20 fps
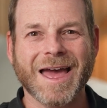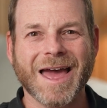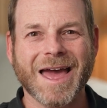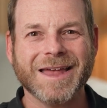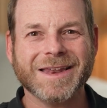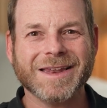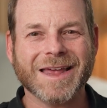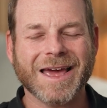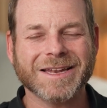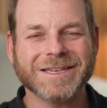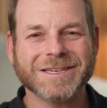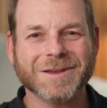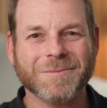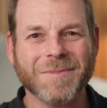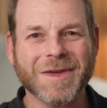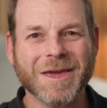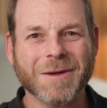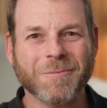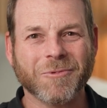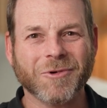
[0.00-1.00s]
And to
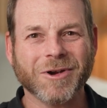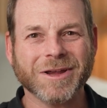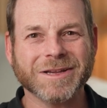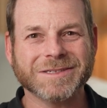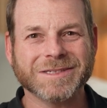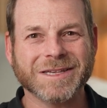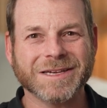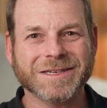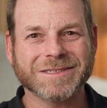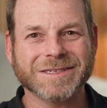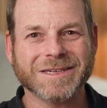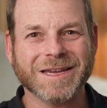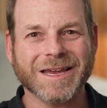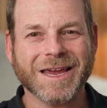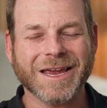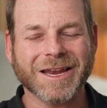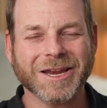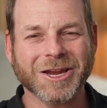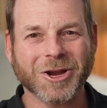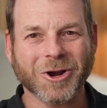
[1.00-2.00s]
me, it brings this
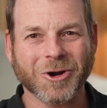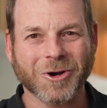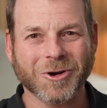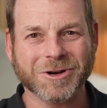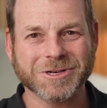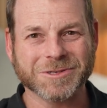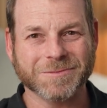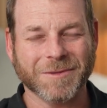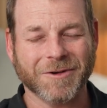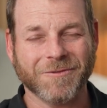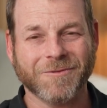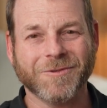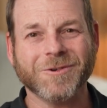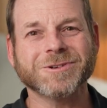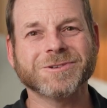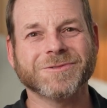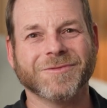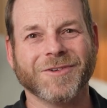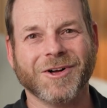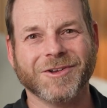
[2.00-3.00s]
encouragement,
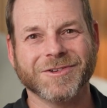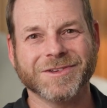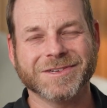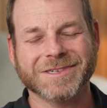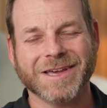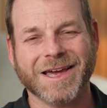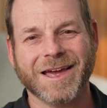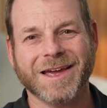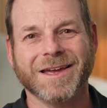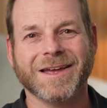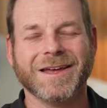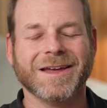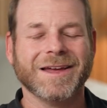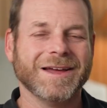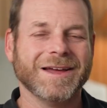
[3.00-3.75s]
first of all, to say,